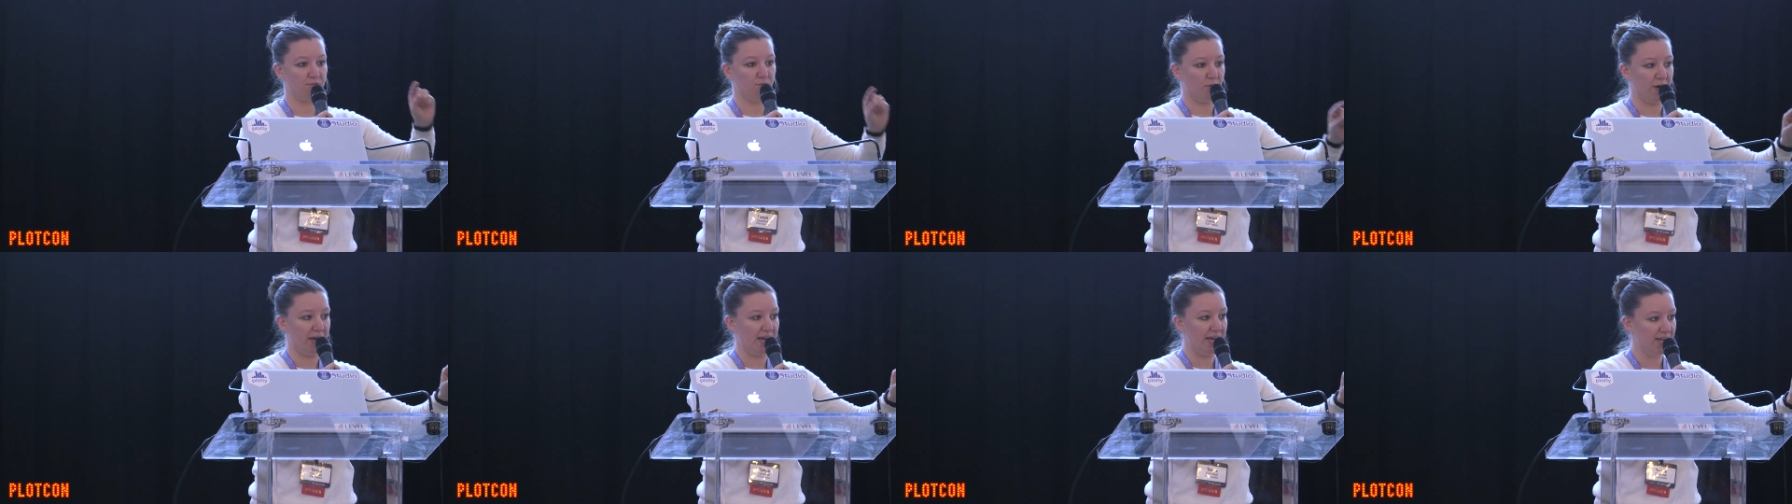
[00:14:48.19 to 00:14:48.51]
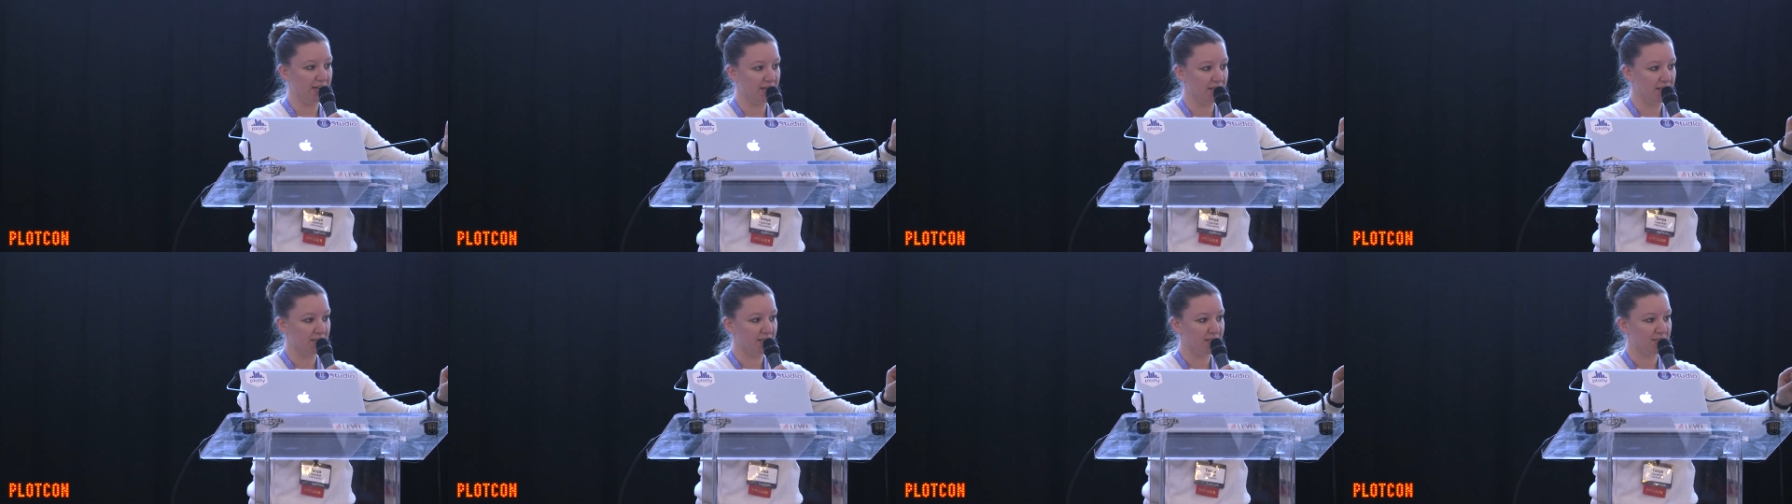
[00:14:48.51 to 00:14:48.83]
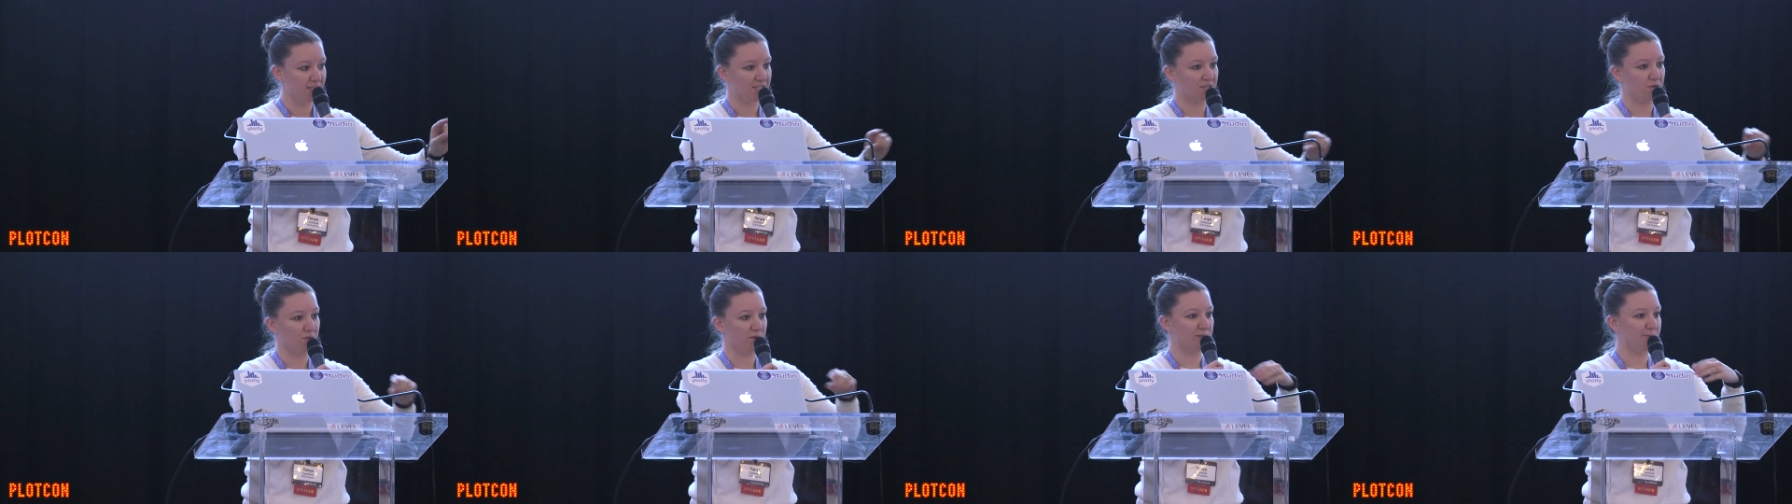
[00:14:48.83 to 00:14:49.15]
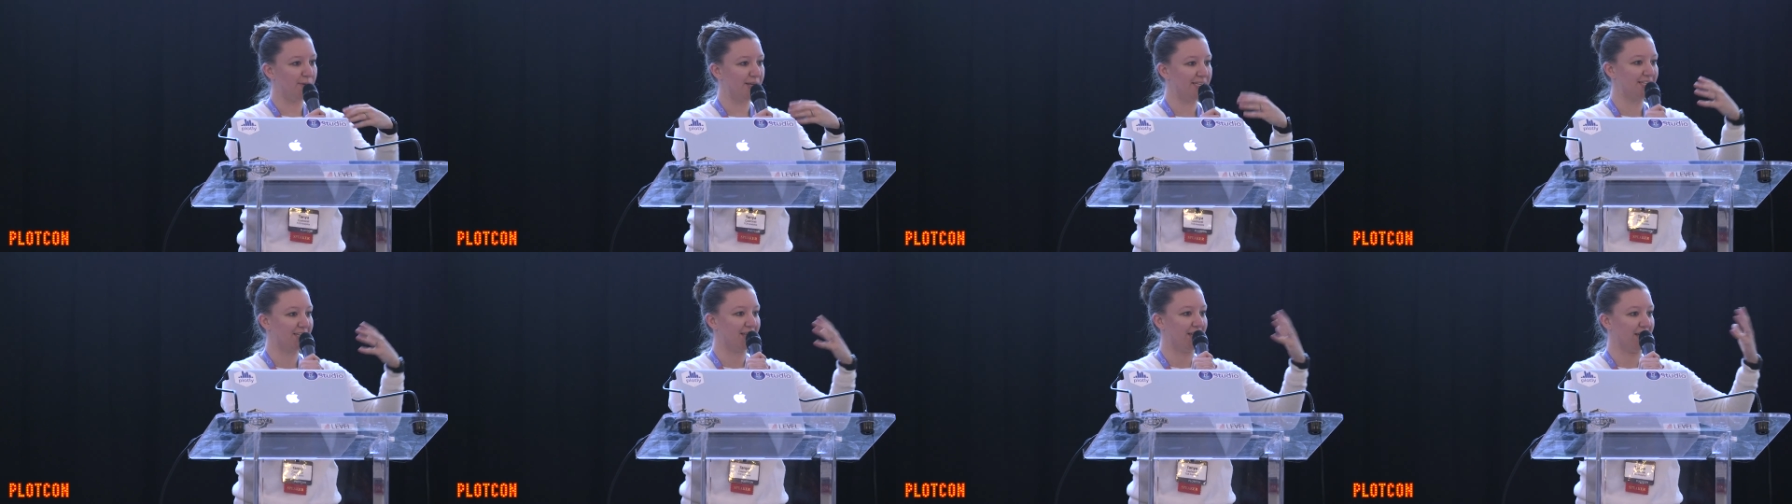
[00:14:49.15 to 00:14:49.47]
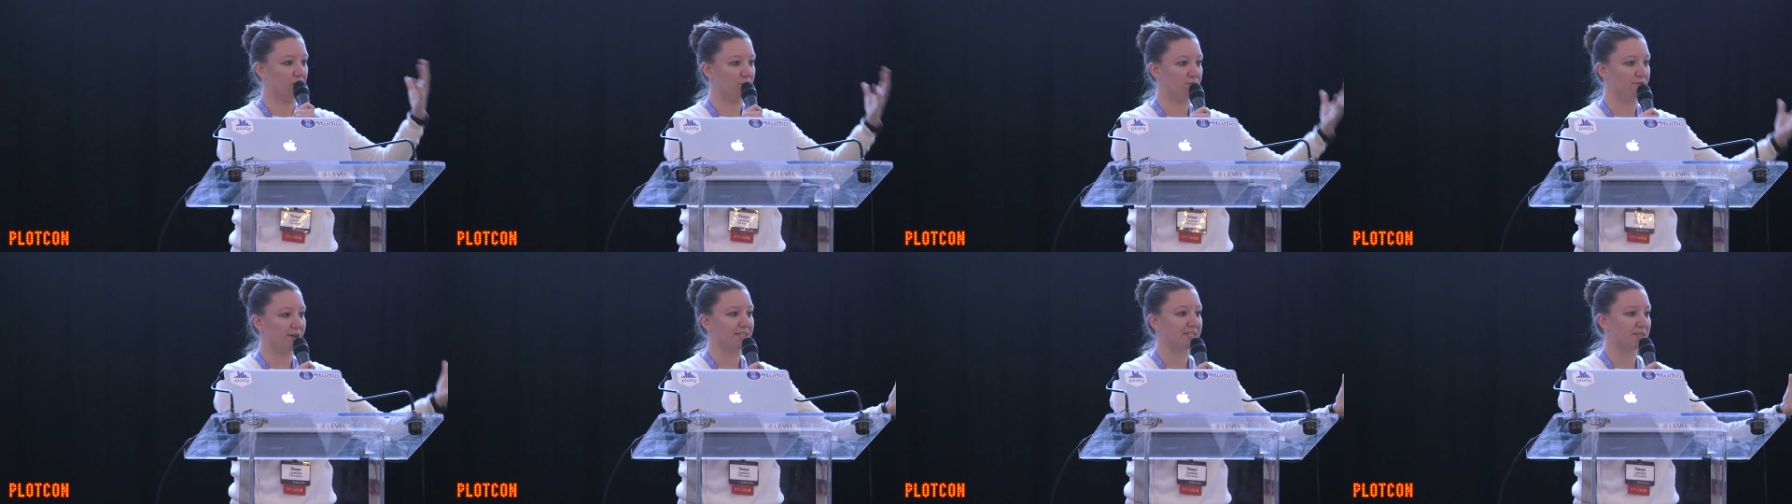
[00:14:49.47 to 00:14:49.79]
way. So it's basically
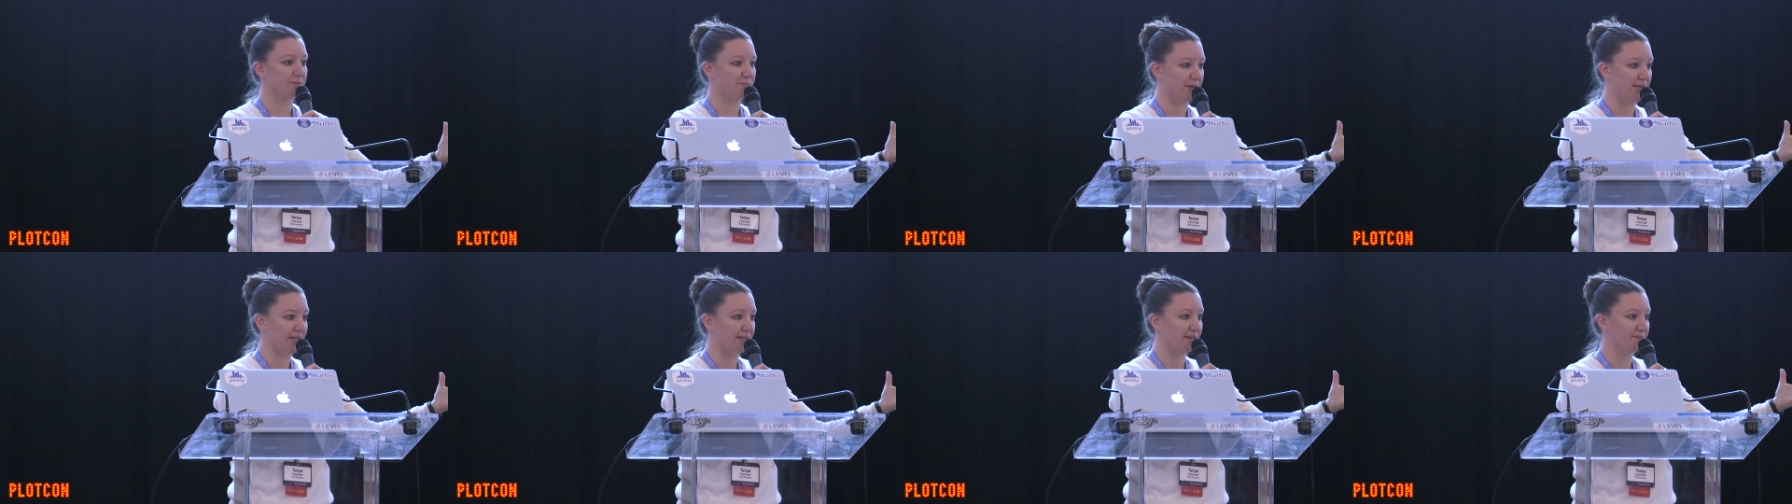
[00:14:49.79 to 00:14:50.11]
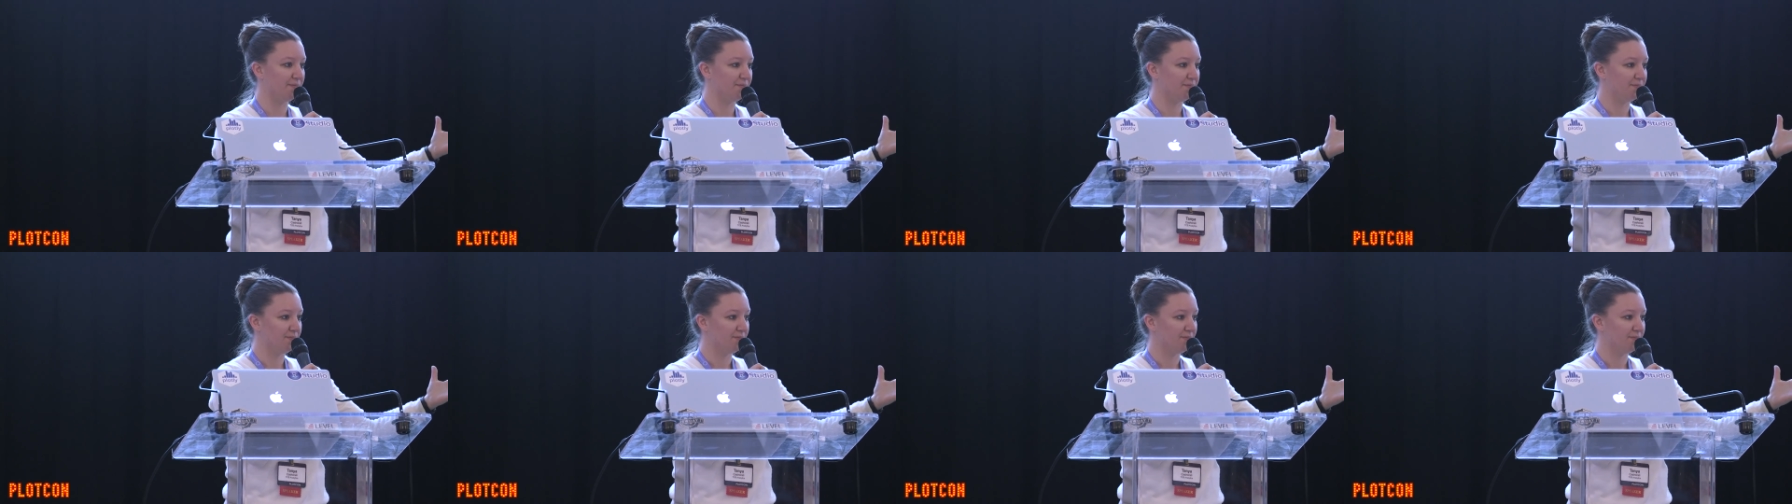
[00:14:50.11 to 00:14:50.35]
like a recipe.